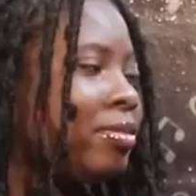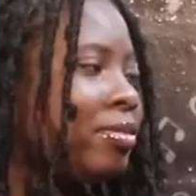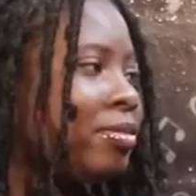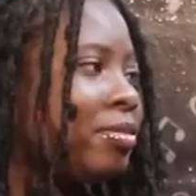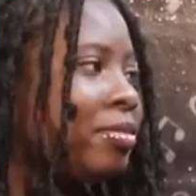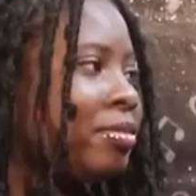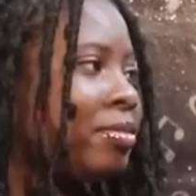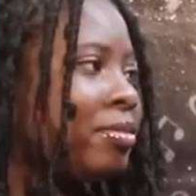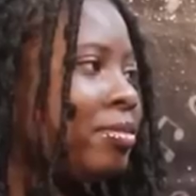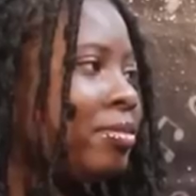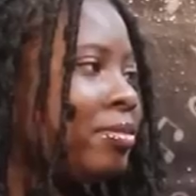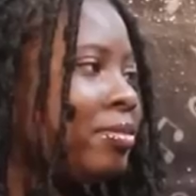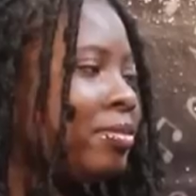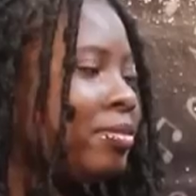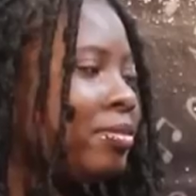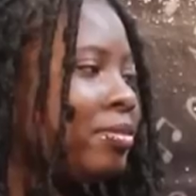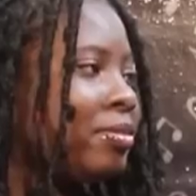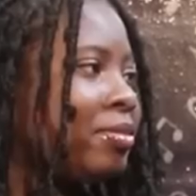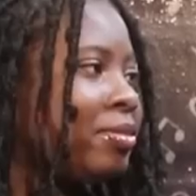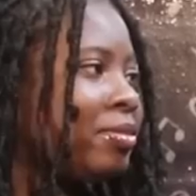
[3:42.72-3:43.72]

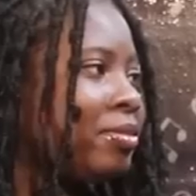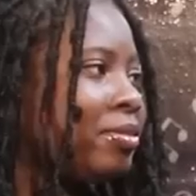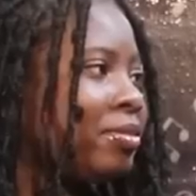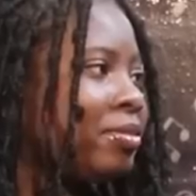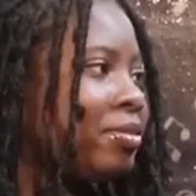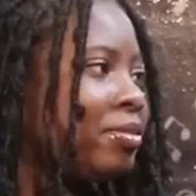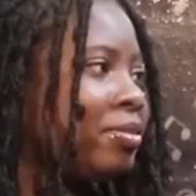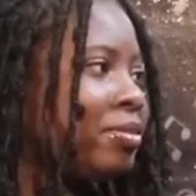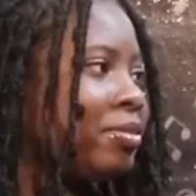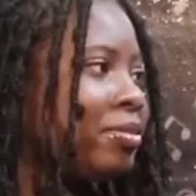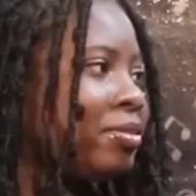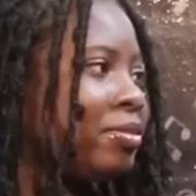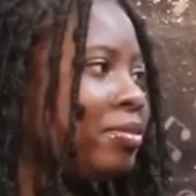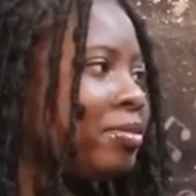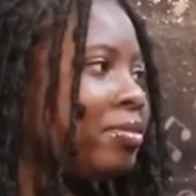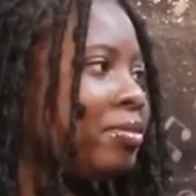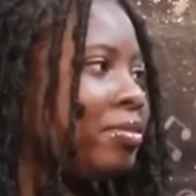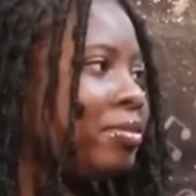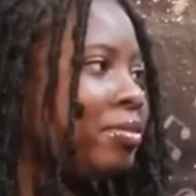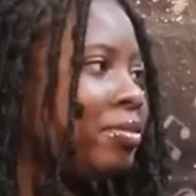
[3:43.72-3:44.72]

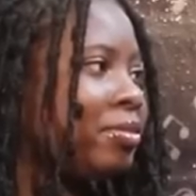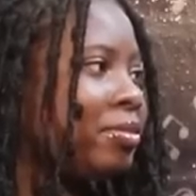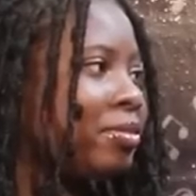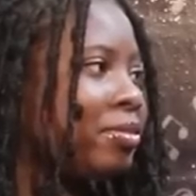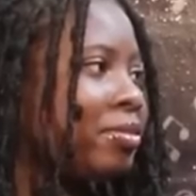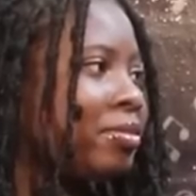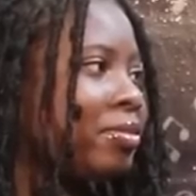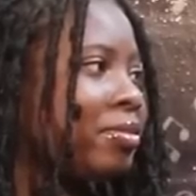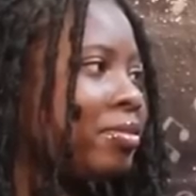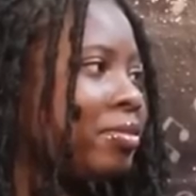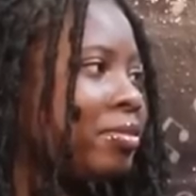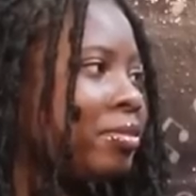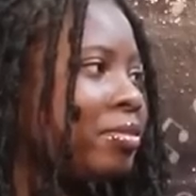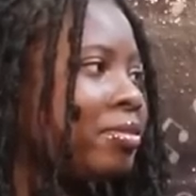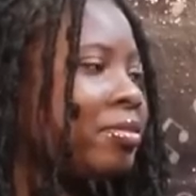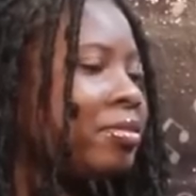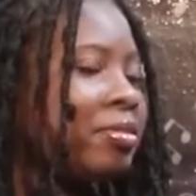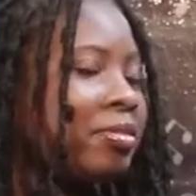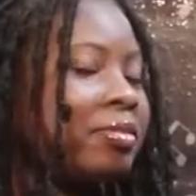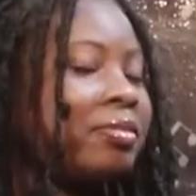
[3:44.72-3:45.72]

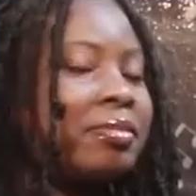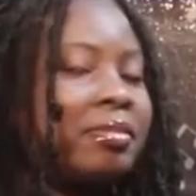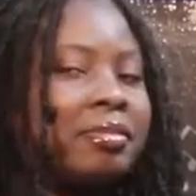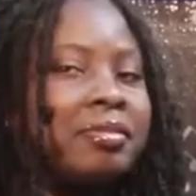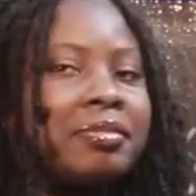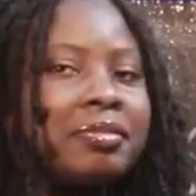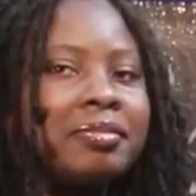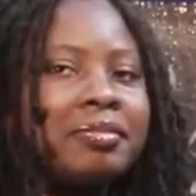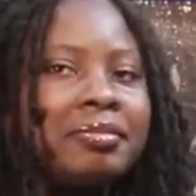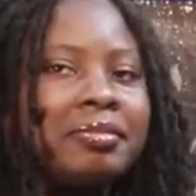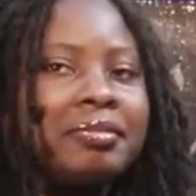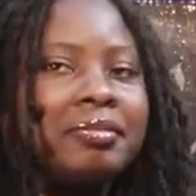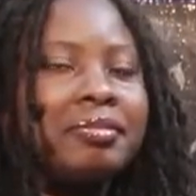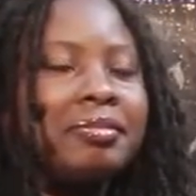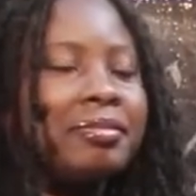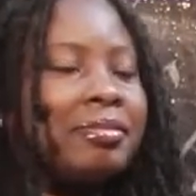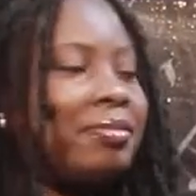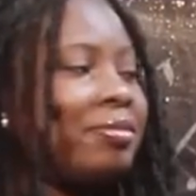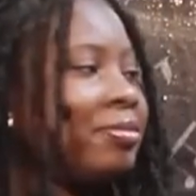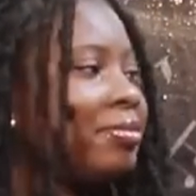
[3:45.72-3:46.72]

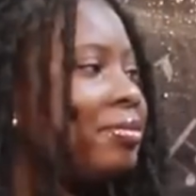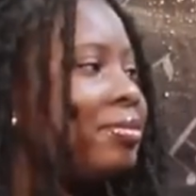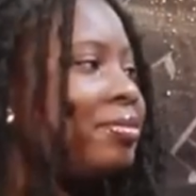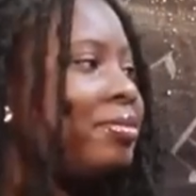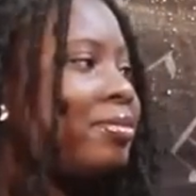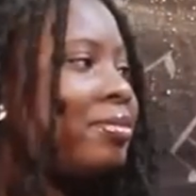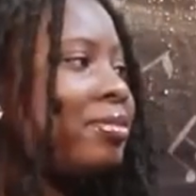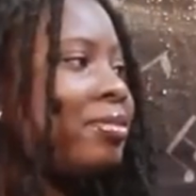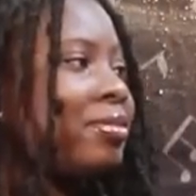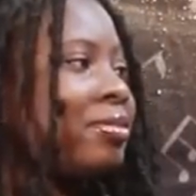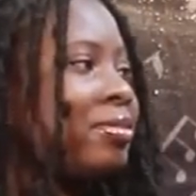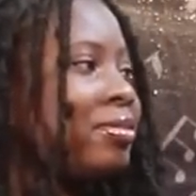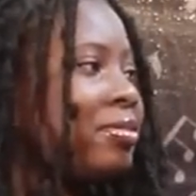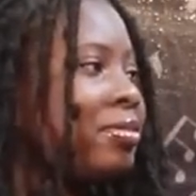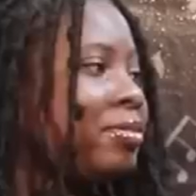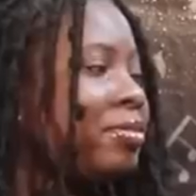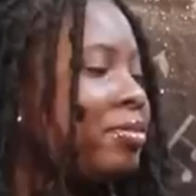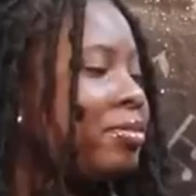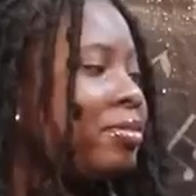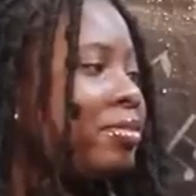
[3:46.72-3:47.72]

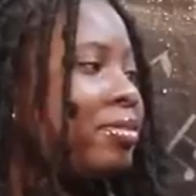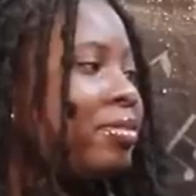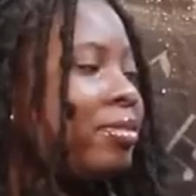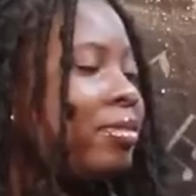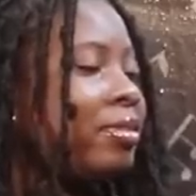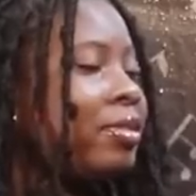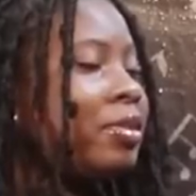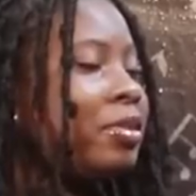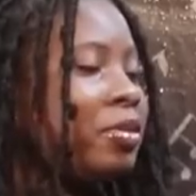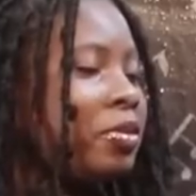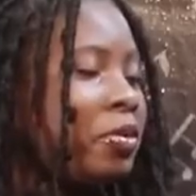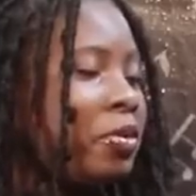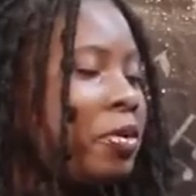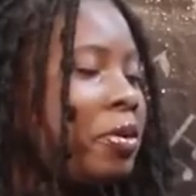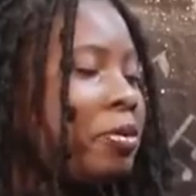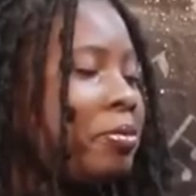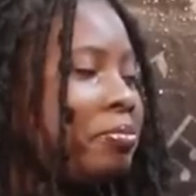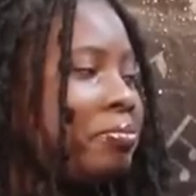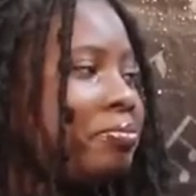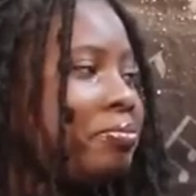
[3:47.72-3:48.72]

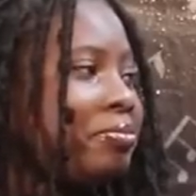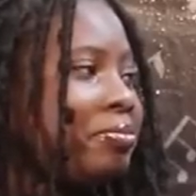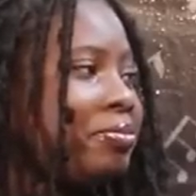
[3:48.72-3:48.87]
(not speaking)